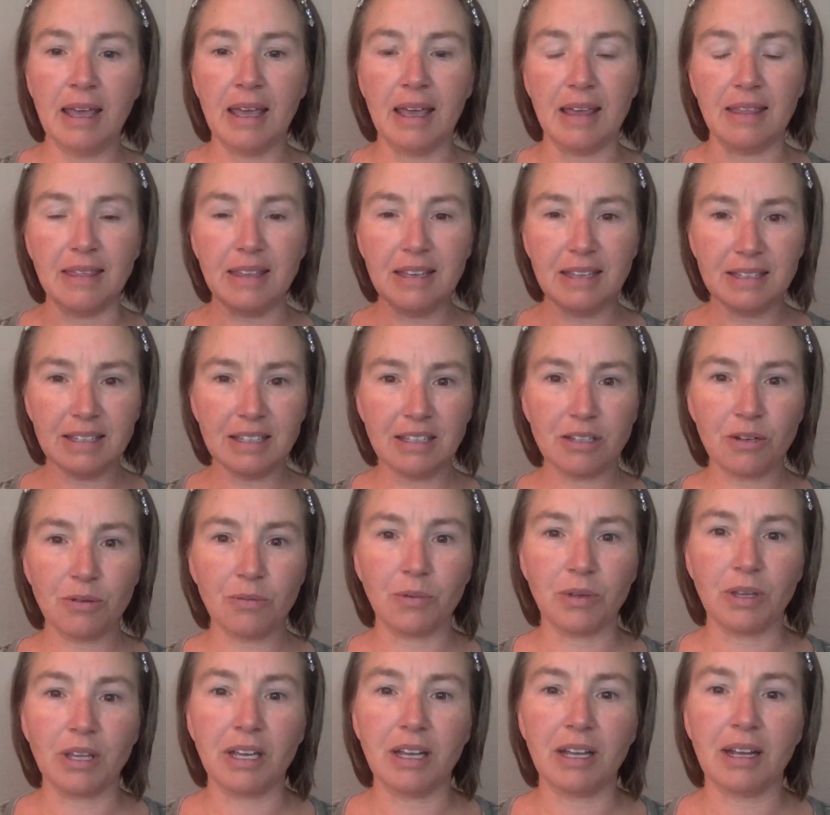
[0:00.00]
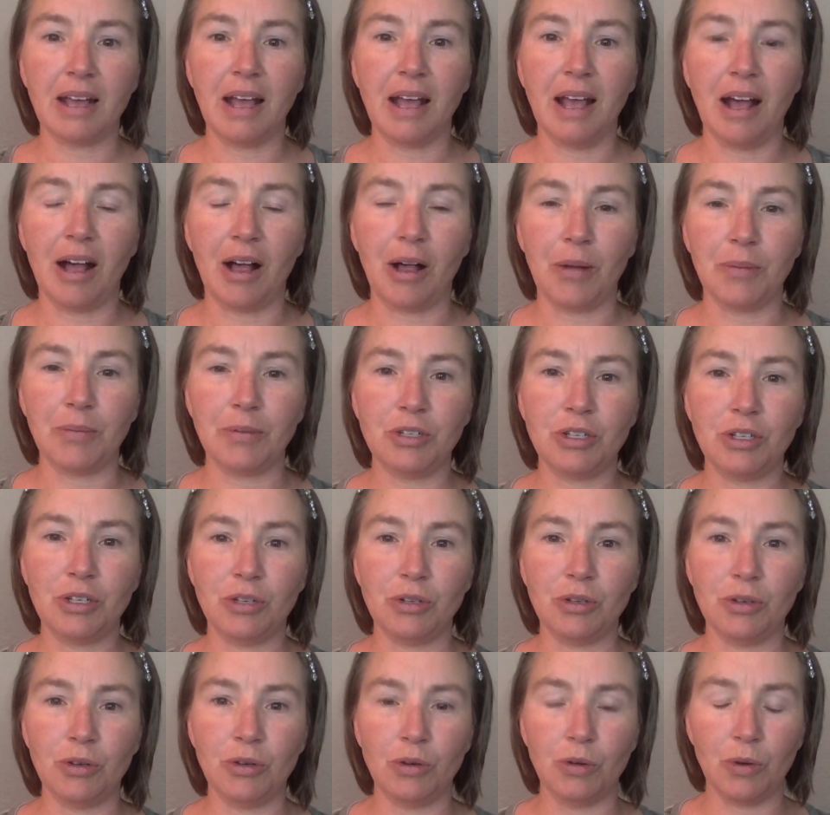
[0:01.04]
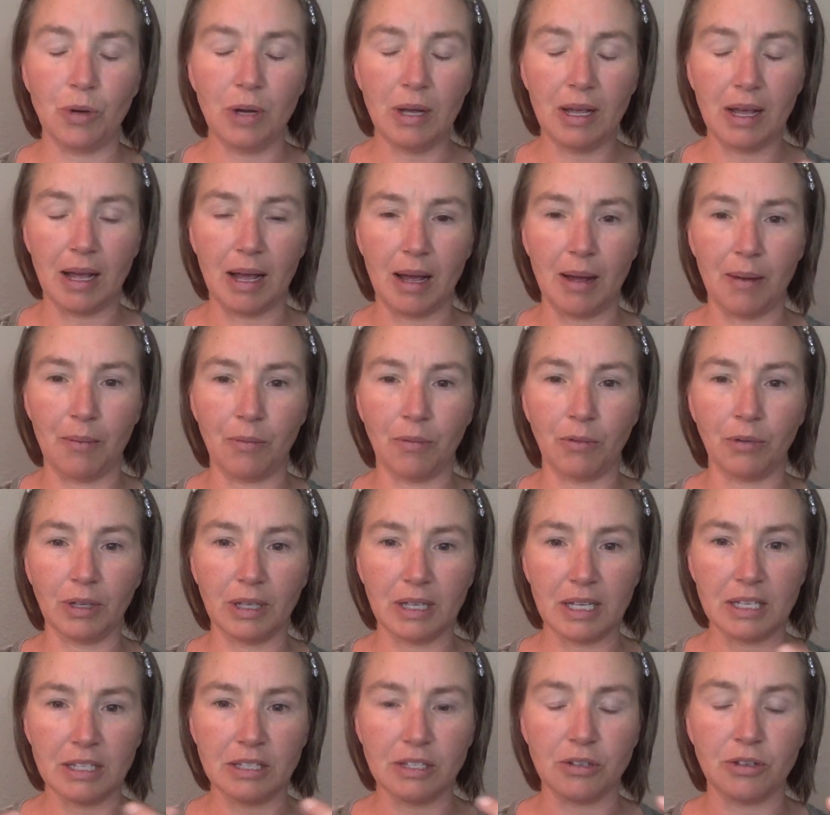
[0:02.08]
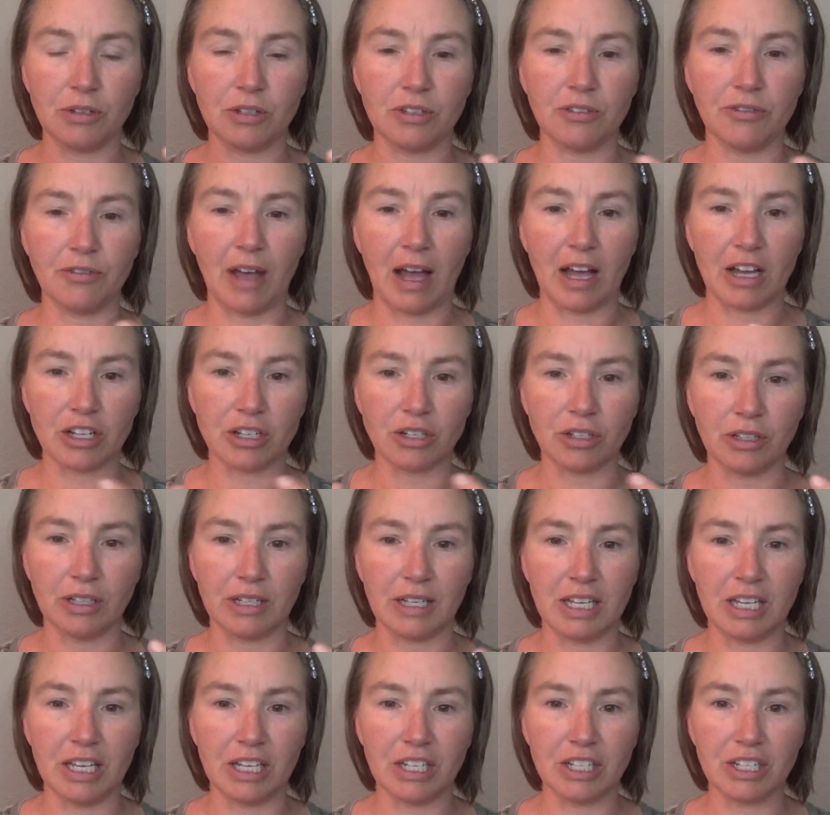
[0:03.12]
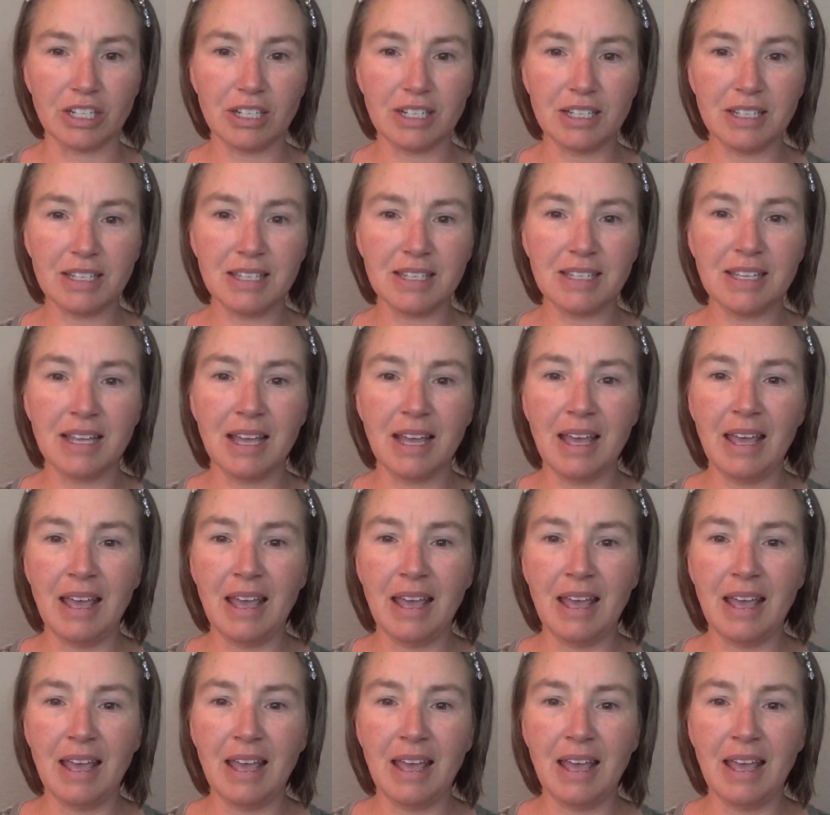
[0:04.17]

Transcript: And these are really going to help to um, release those fascial adhesions.